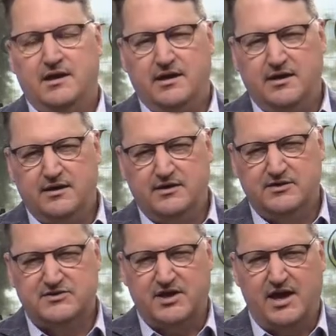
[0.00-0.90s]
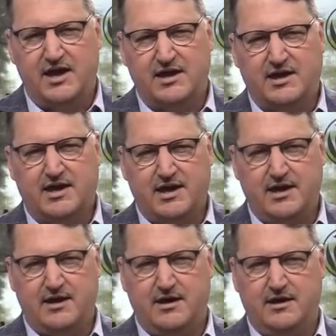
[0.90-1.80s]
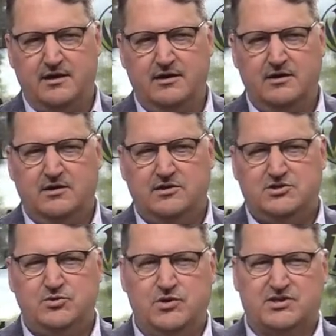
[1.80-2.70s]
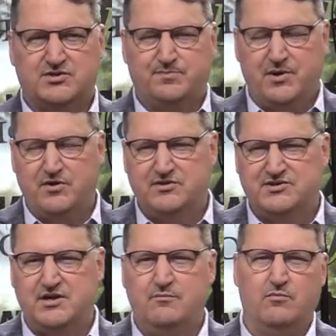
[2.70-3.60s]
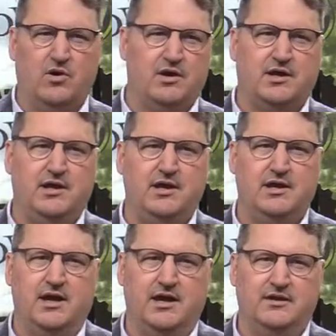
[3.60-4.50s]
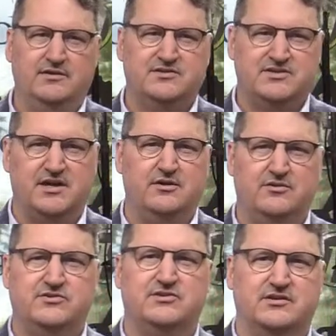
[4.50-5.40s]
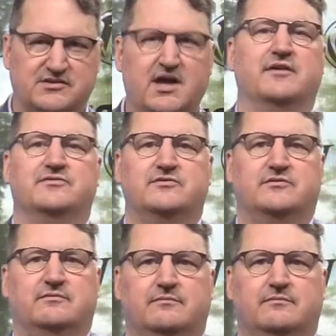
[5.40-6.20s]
is a key to experiencing marketing and sales success.